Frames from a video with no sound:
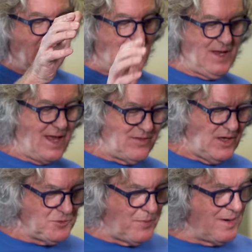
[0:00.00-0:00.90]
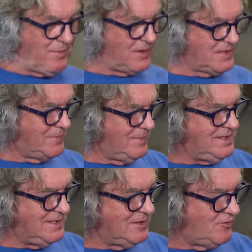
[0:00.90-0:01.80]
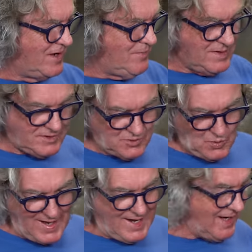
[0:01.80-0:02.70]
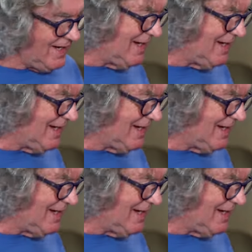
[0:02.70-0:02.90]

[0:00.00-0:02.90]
Okay, those brake blocks are meeting the rim squarely.